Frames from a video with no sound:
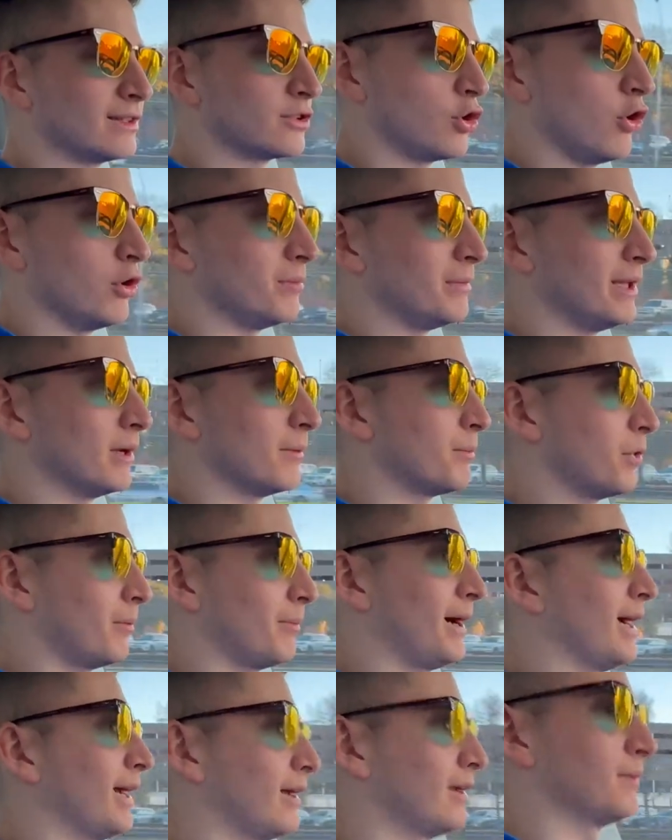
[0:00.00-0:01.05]
told me to put
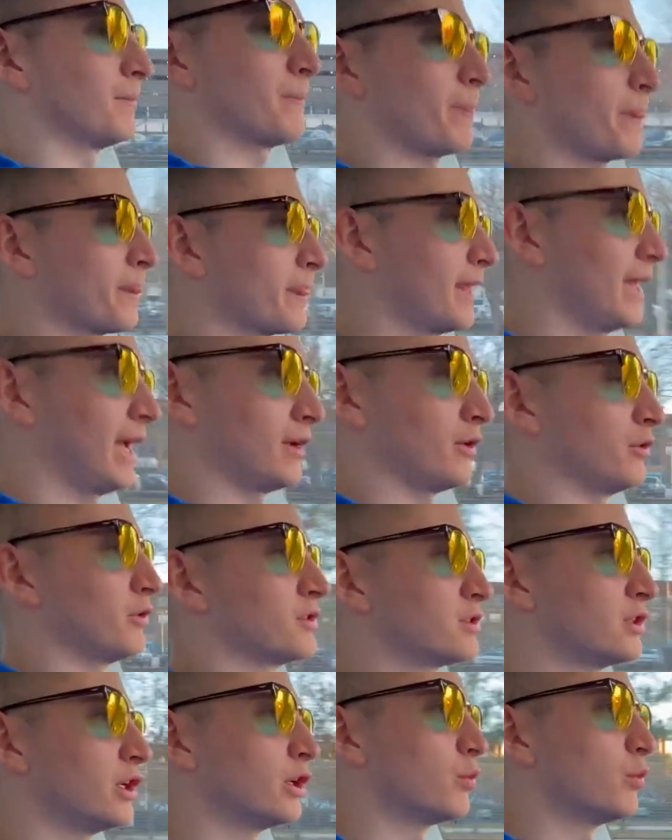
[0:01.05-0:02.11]
my hand on the
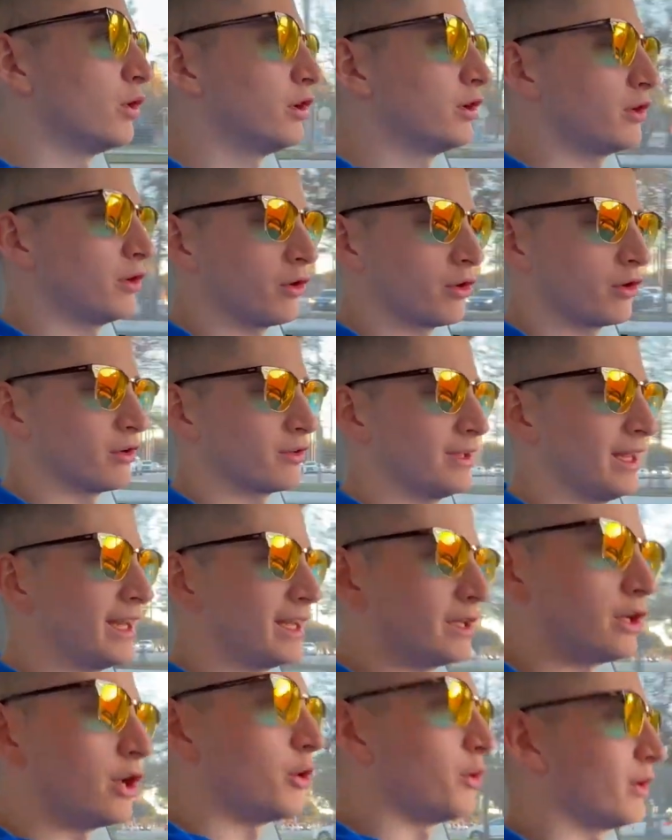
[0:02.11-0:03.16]
steering wheel or let
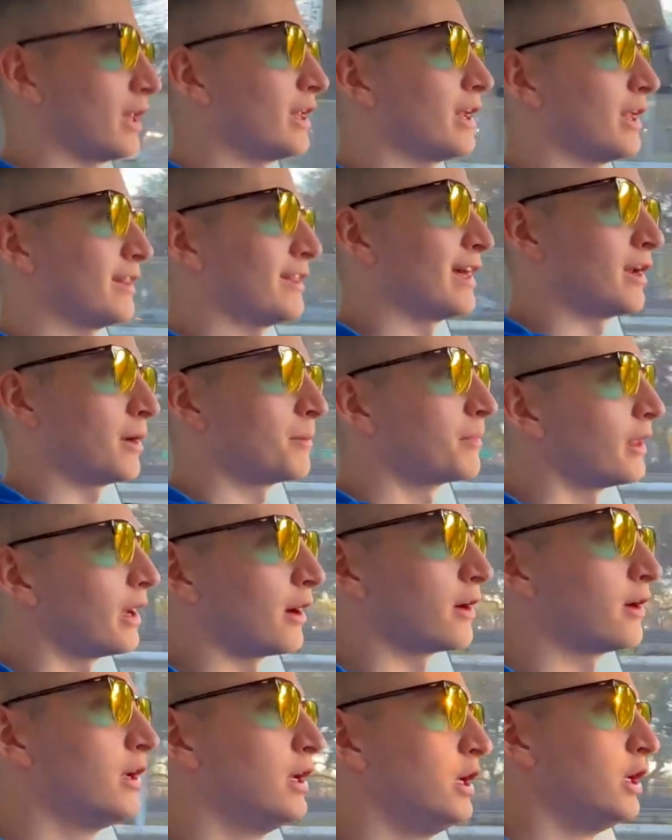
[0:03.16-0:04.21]
it know that I'm
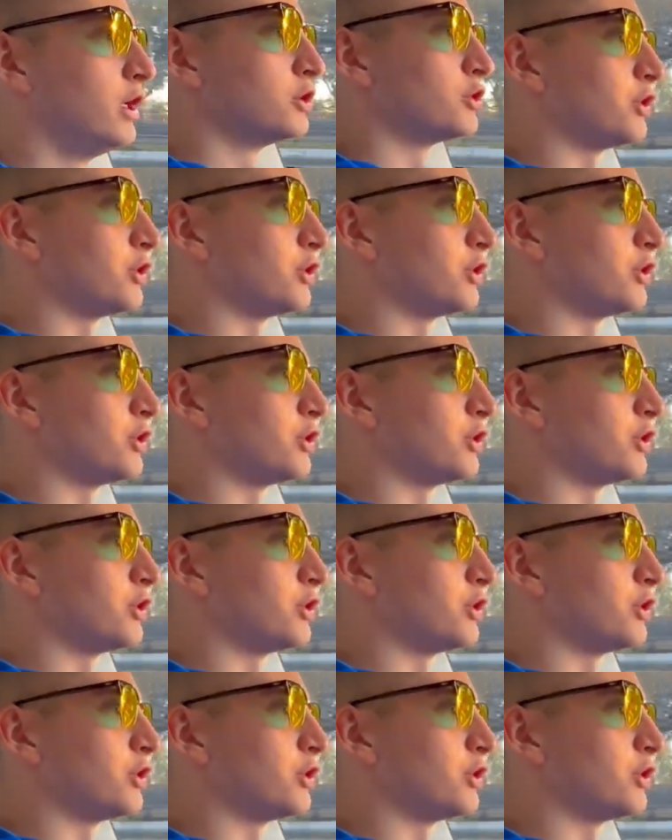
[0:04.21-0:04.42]
there.